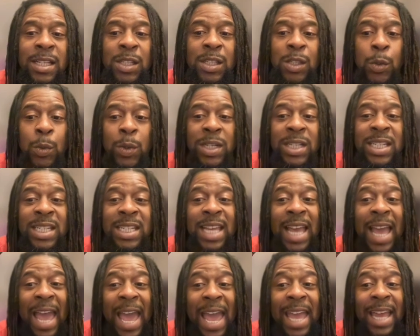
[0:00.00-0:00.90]

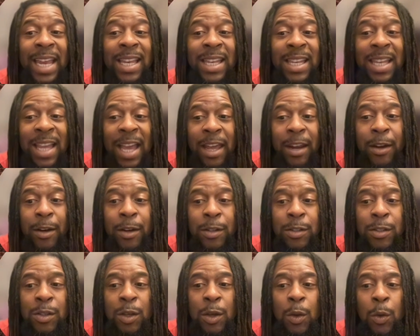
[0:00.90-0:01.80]
28
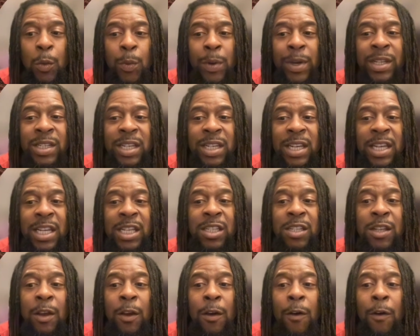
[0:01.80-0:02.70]
letters, which
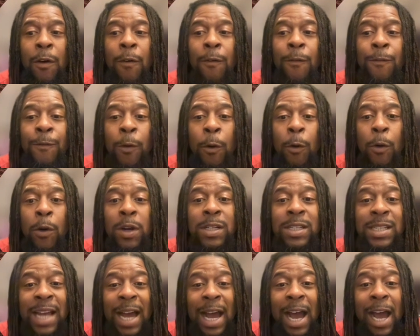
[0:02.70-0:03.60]
is 4
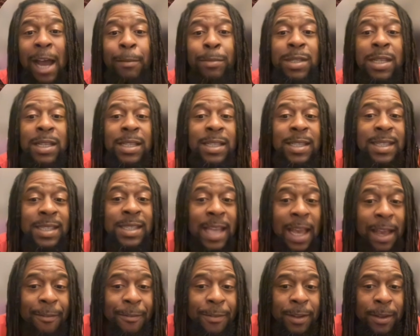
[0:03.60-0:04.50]
times
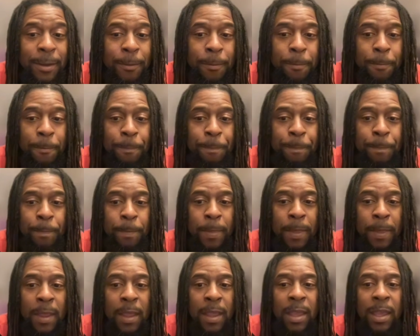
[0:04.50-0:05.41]
7.
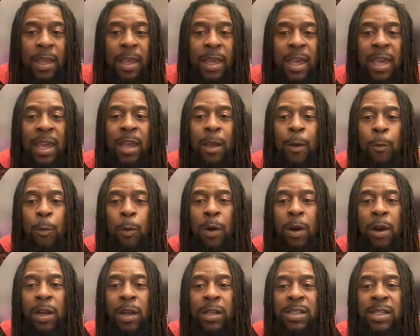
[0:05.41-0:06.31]
Key
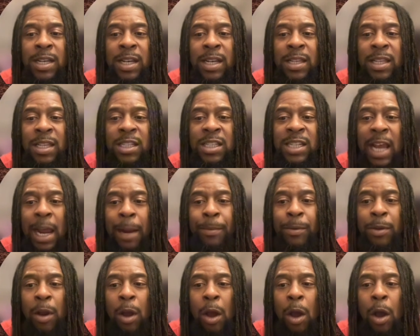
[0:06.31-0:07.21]
words in the
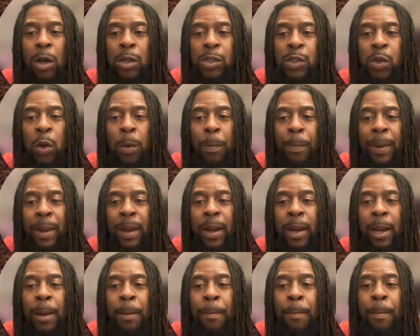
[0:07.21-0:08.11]
chapter also appear
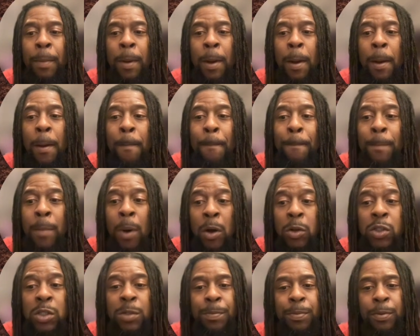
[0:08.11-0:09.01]
in
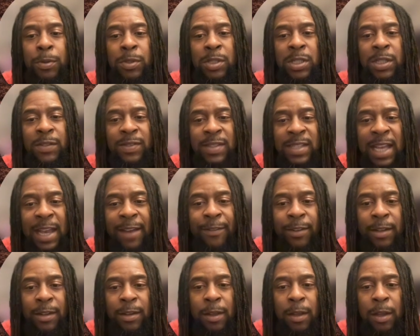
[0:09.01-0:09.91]
multiples of 7.